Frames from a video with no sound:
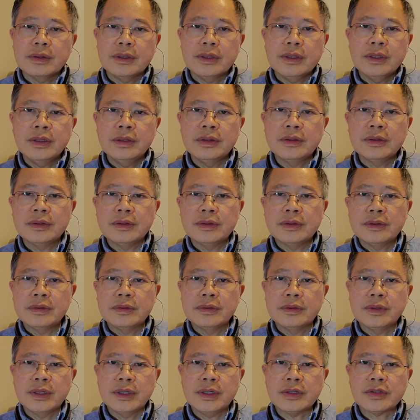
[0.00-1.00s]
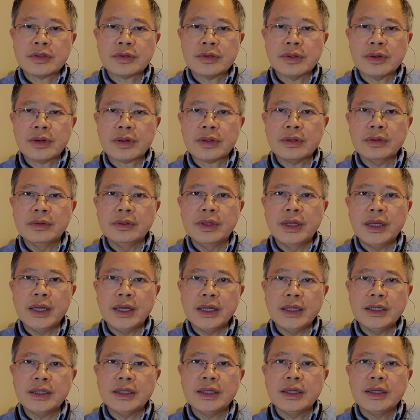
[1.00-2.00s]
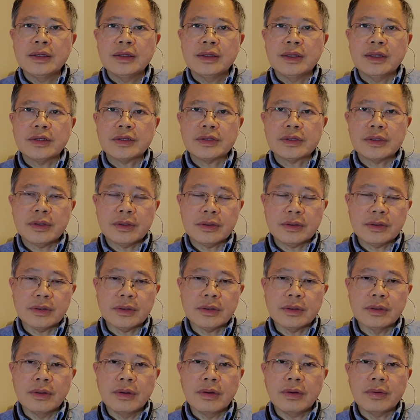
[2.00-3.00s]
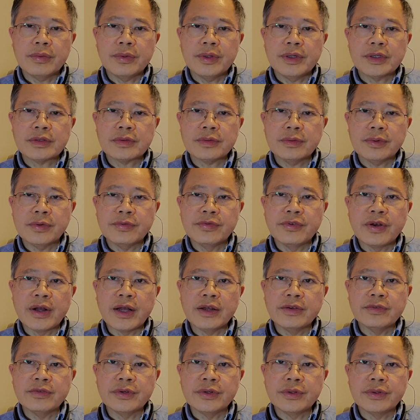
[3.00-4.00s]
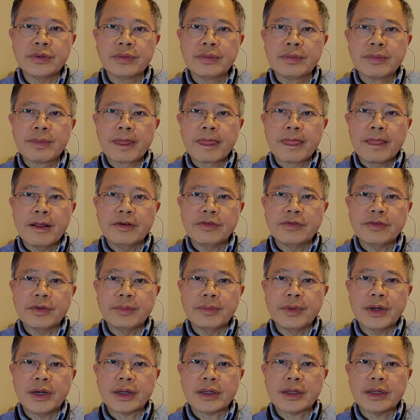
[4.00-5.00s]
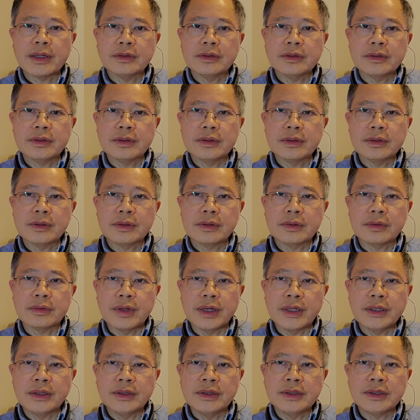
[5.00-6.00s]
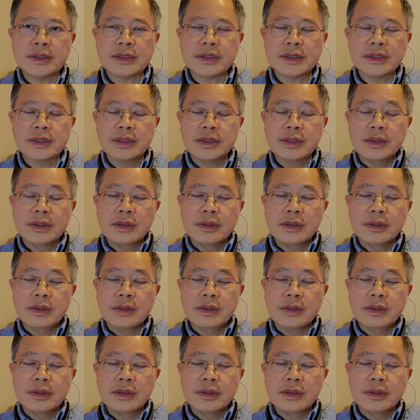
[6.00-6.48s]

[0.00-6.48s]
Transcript: either the historical day that saw the glorious revival of American greatness,